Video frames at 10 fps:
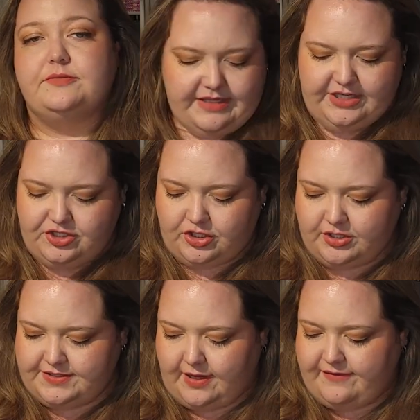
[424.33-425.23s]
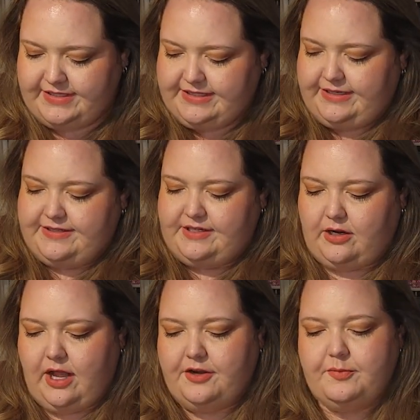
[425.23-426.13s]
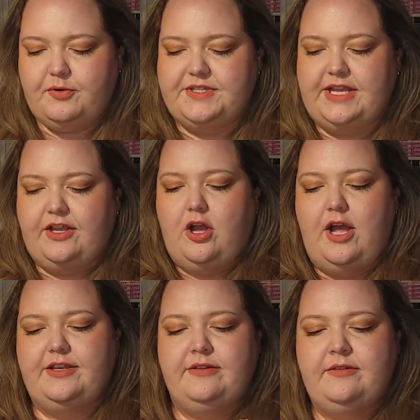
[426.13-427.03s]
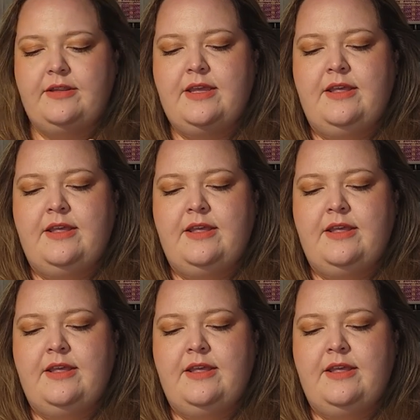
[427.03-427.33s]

These shirts, obviously, because they're 100% cotton,